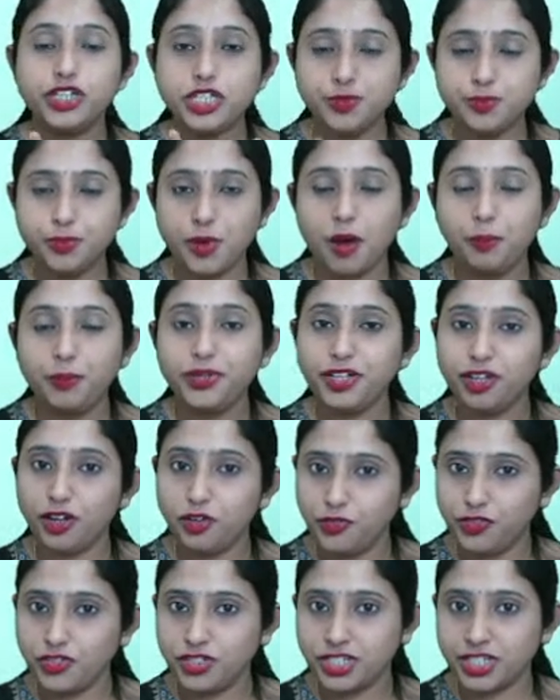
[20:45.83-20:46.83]
property
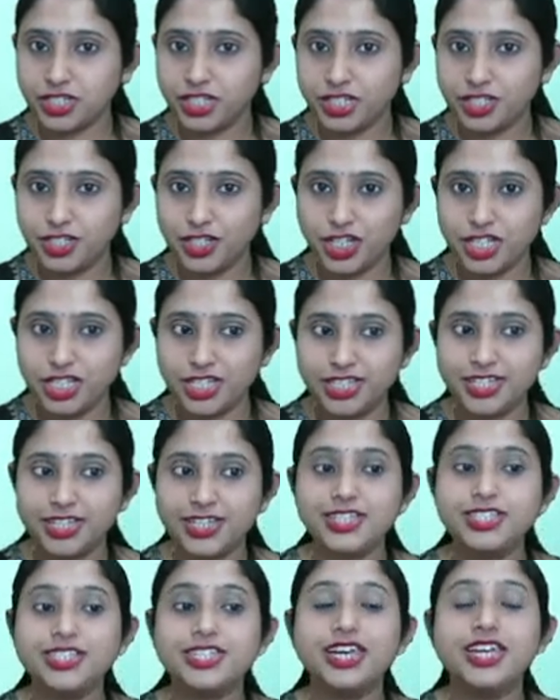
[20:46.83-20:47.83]
of physical change
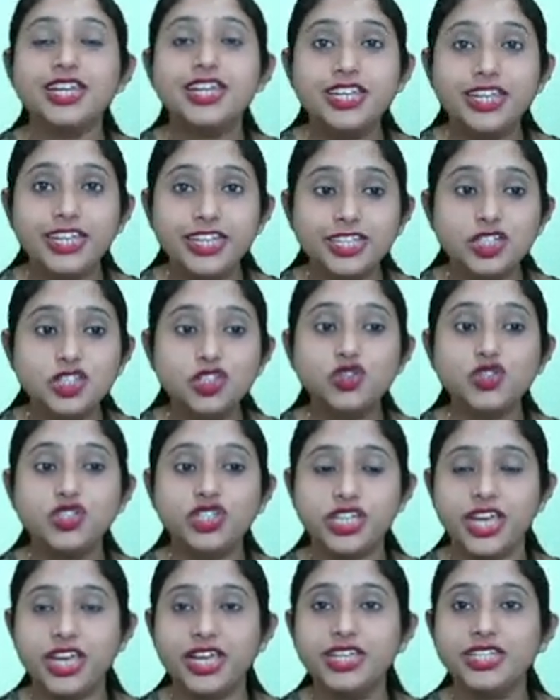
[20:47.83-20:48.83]
is it leads to
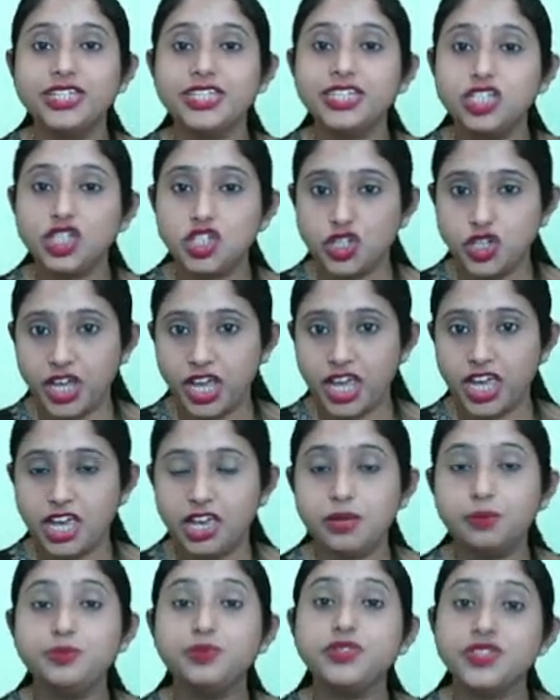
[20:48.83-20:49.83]
change in
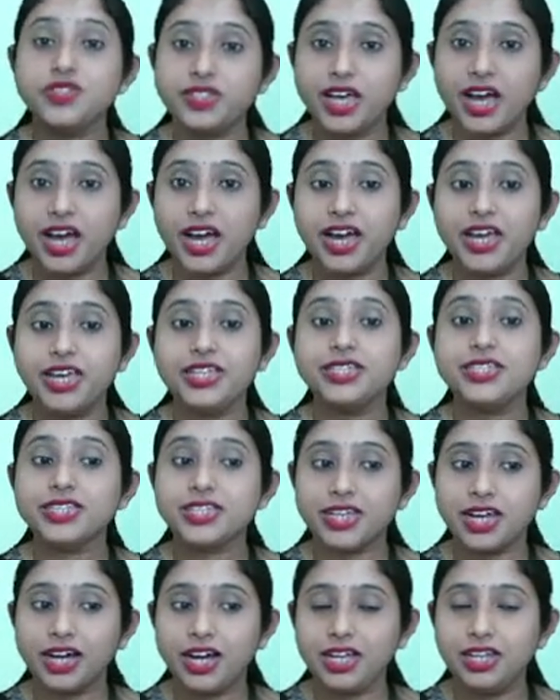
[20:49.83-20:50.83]
shape,
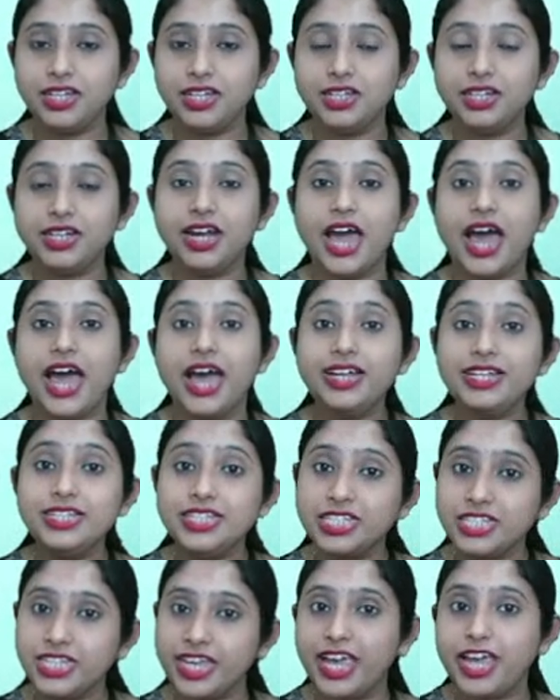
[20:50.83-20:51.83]
size, color, and
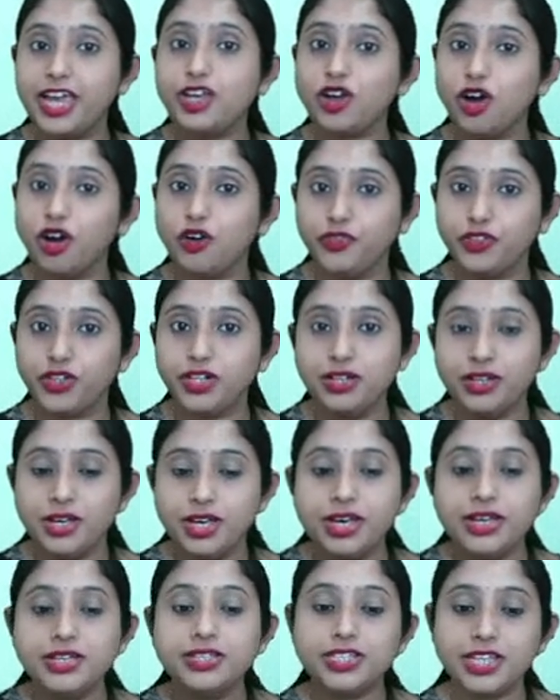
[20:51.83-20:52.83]
state of a
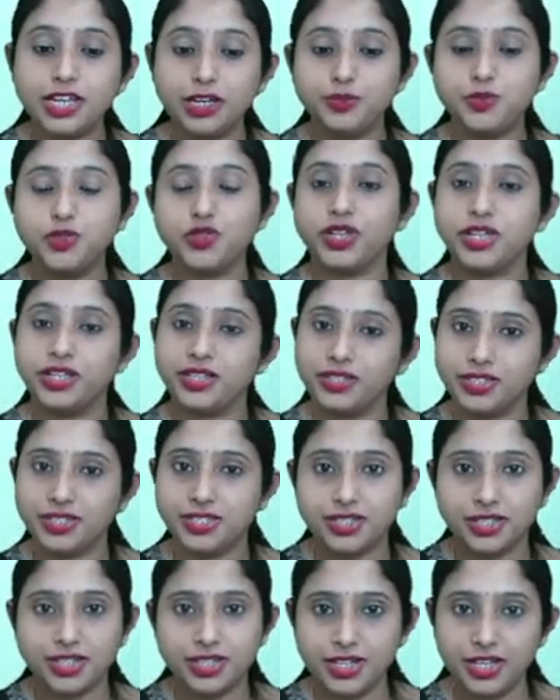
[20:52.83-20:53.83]

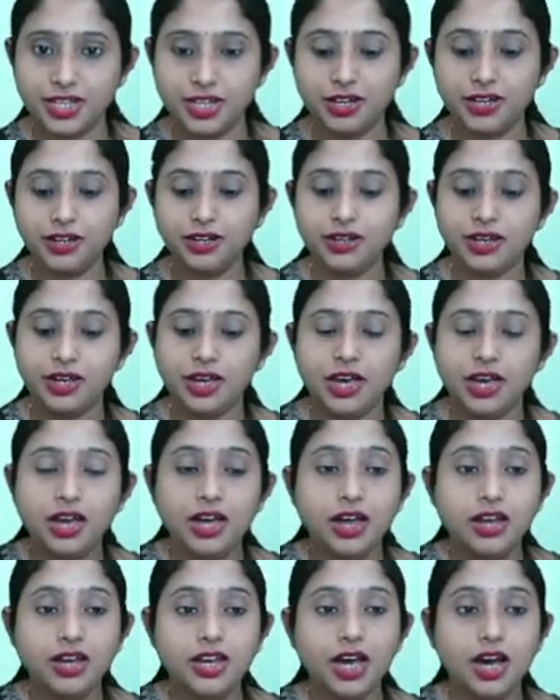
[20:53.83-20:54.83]
substance. Clear?
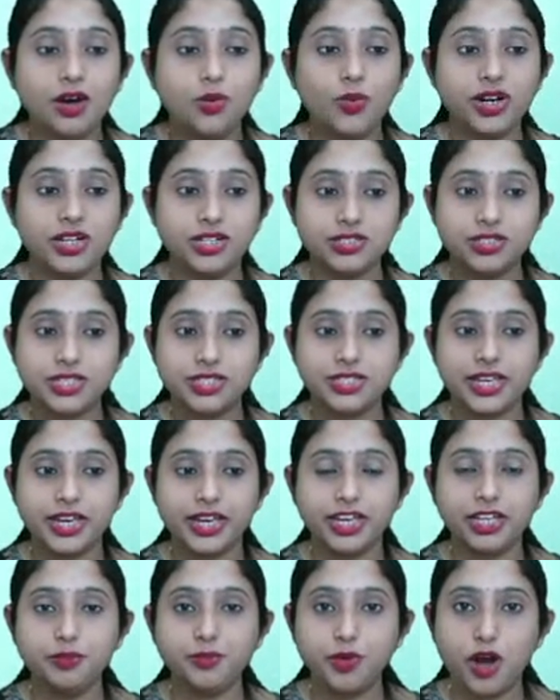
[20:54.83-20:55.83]
Now, what is the
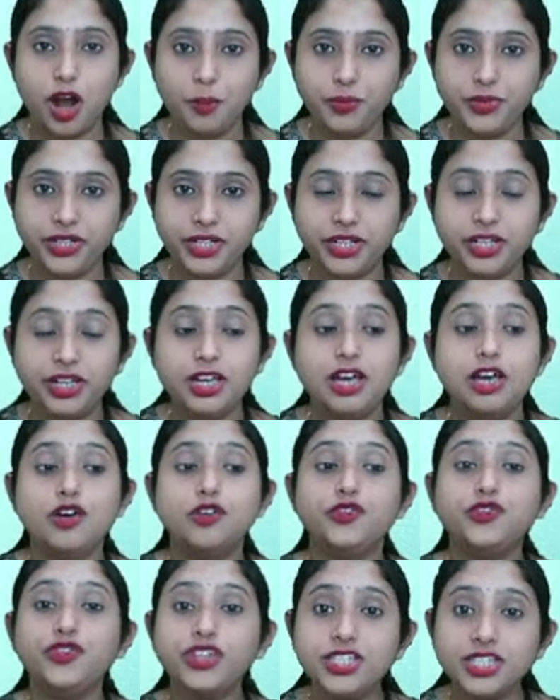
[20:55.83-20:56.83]
second property?
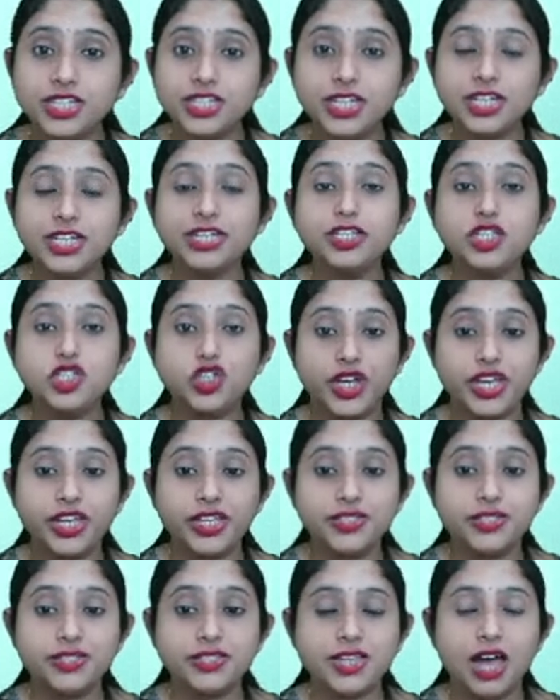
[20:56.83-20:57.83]
Physical
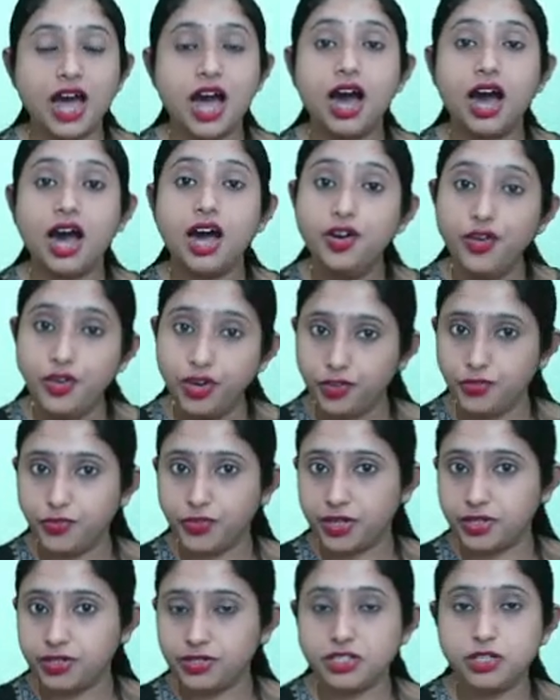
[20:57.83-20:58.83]
changes are
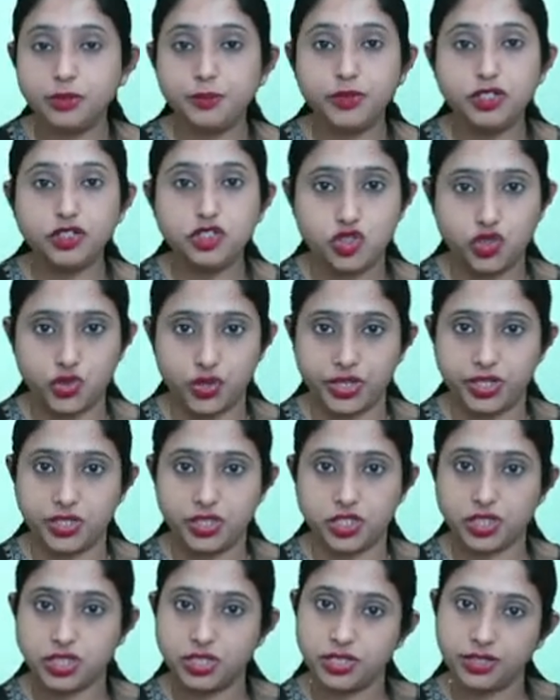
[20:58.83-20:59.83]
reversible
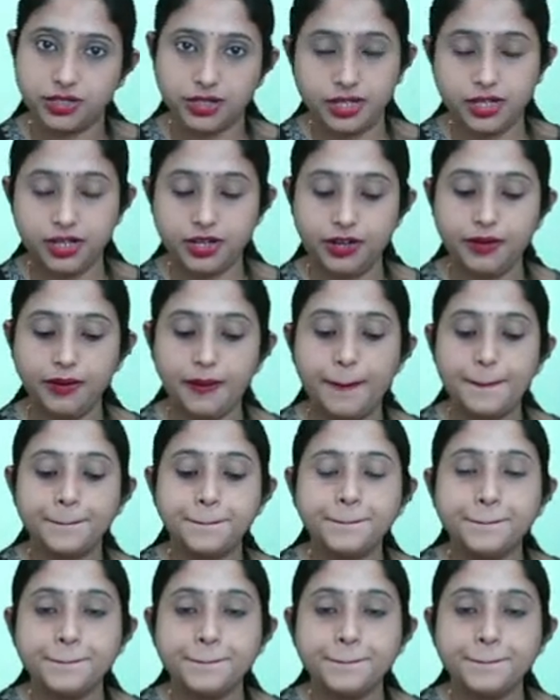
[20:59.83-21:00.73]
change. Clear?